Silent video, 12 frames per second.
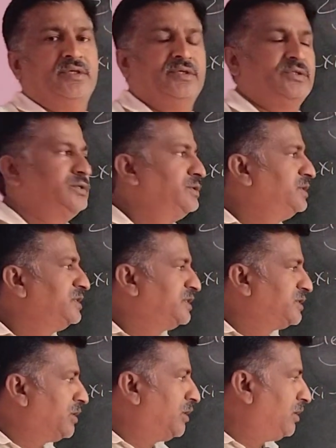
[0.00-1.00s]
So this
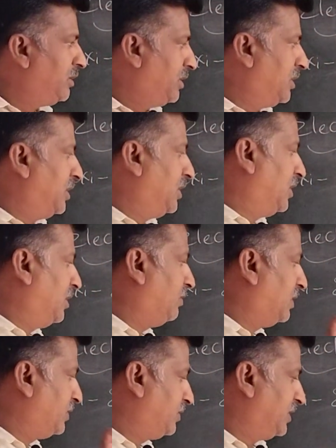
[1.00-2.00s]
is all I
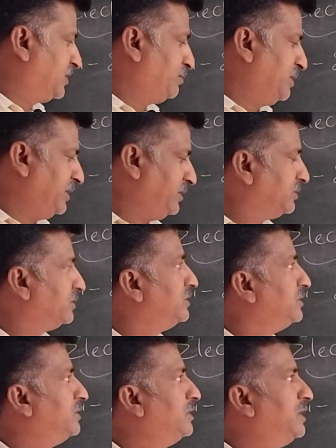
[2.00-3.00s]
want to explain
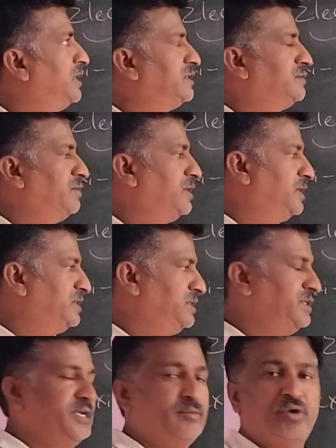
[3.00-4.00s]
as far as
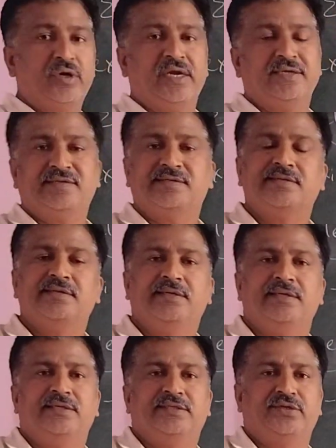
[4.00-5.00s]
the demo class.
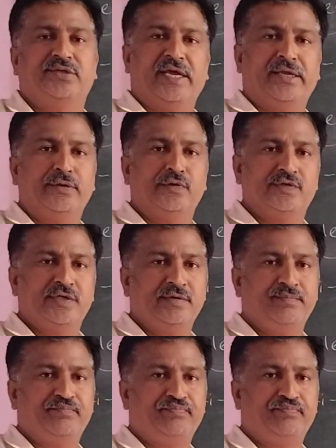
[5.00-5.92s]
So thank you, sir.